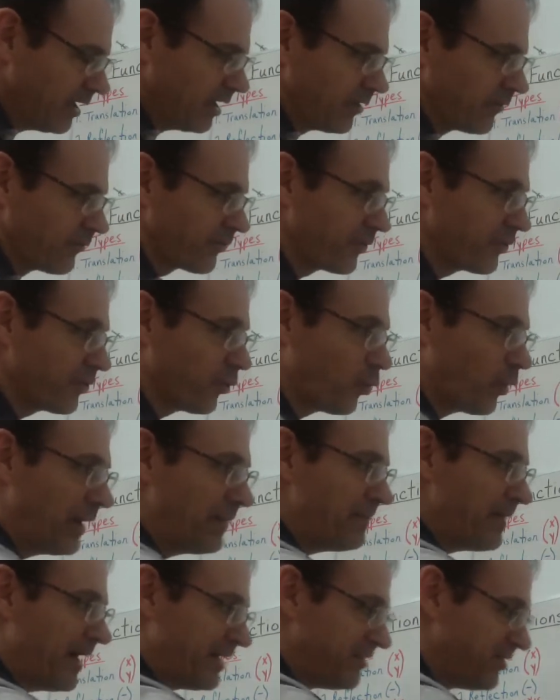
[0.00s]
For the one
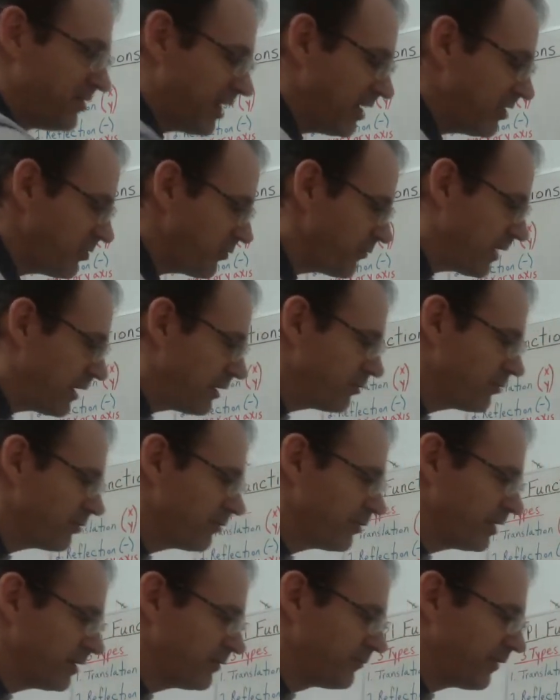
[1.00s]
that does follow
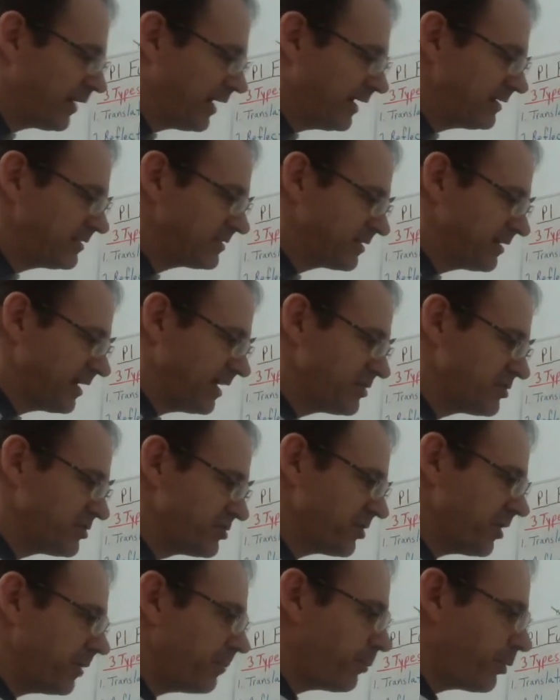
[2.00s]
their advice, they
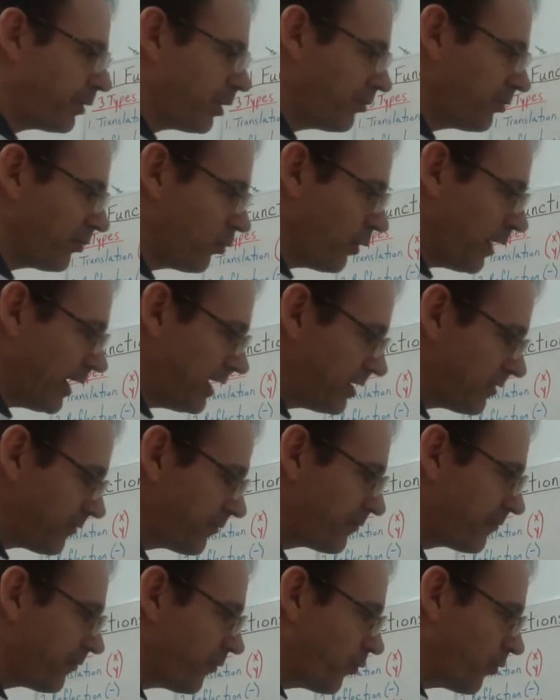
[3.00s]
jump all the way to
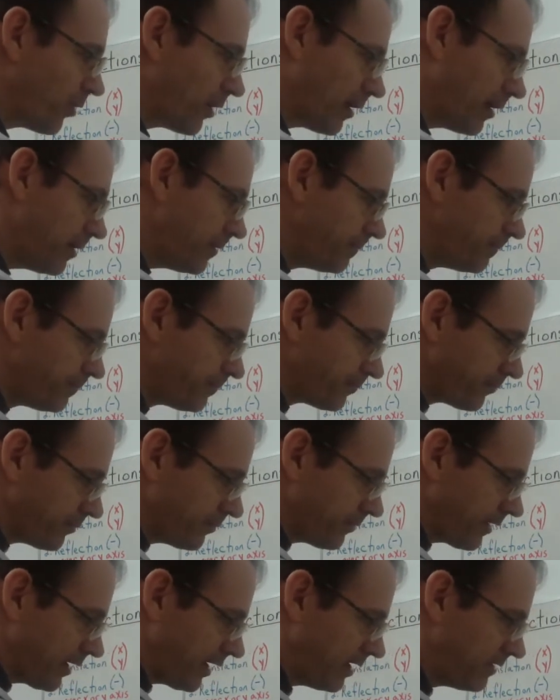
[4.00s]
4,
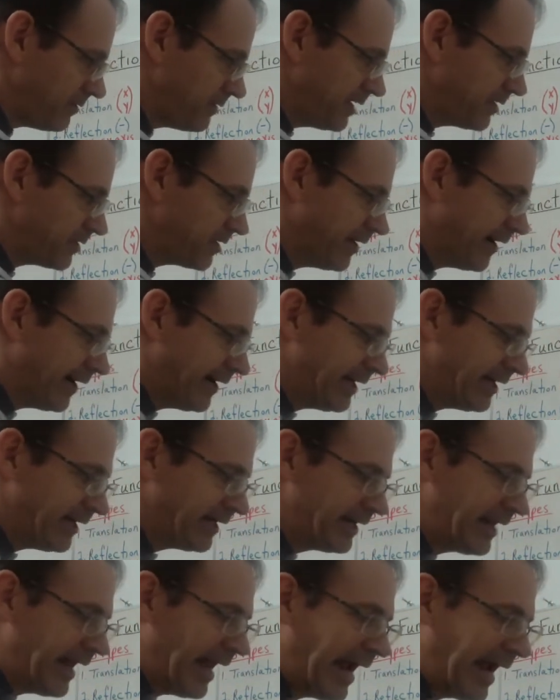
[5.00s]
and then cut it
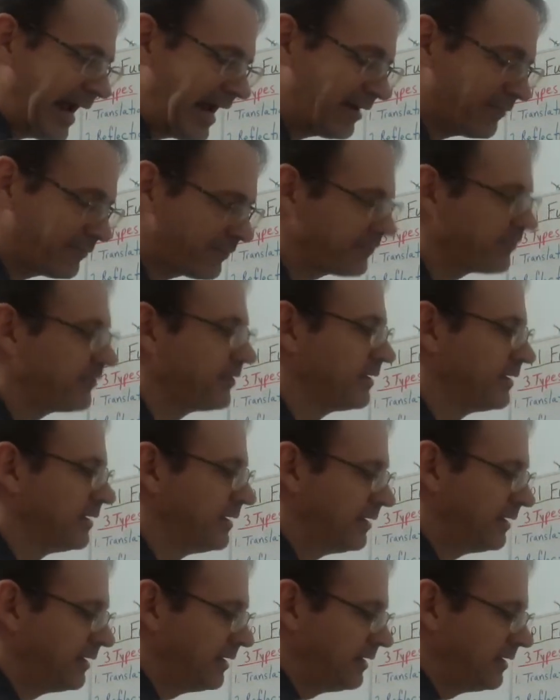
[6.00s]
in half.
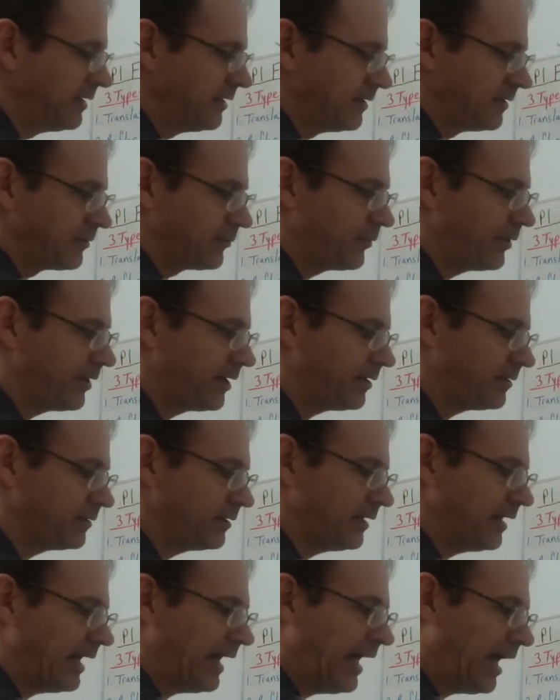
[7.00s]
Well,
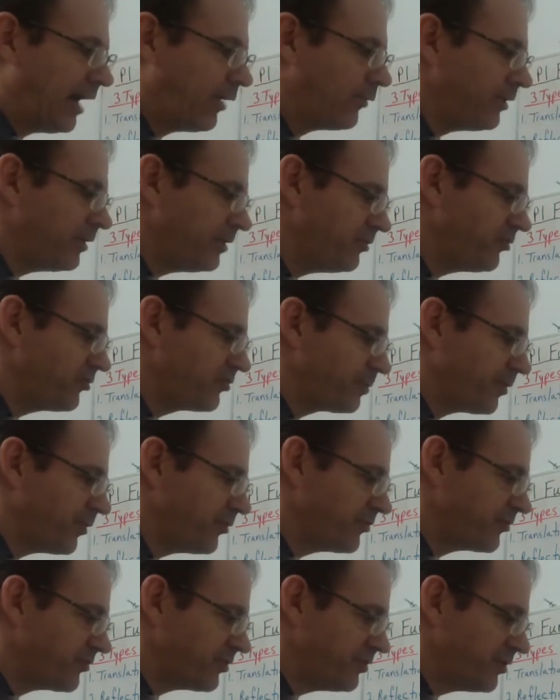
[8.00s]
how are you
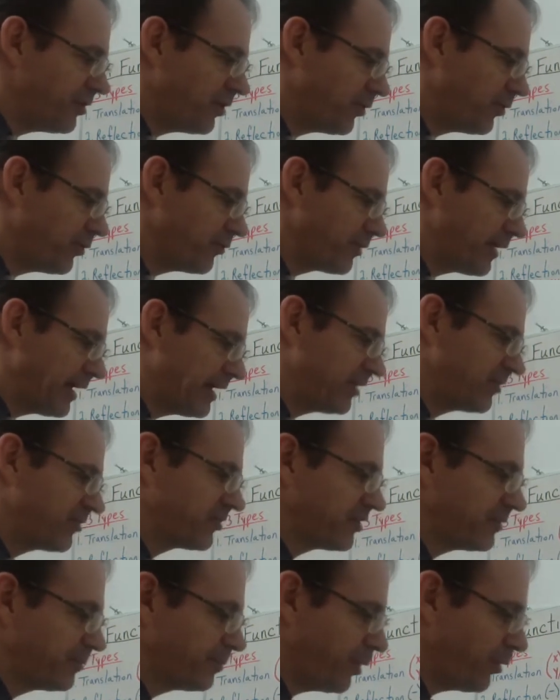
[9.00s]
supposed to know that it's
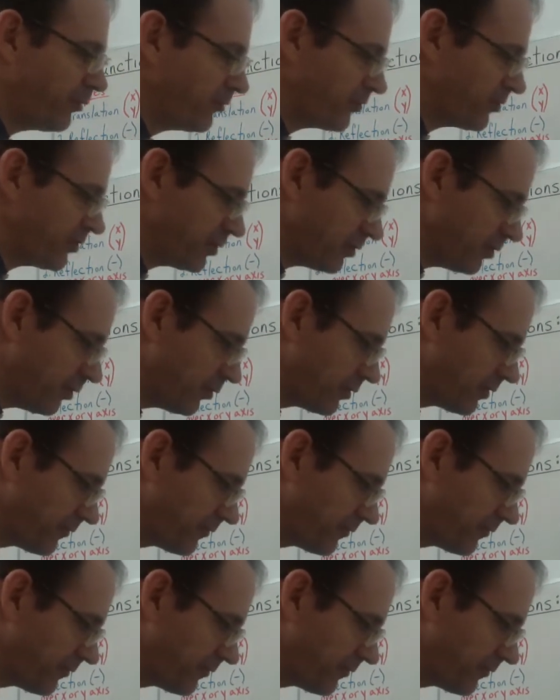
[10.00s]
supposed to go to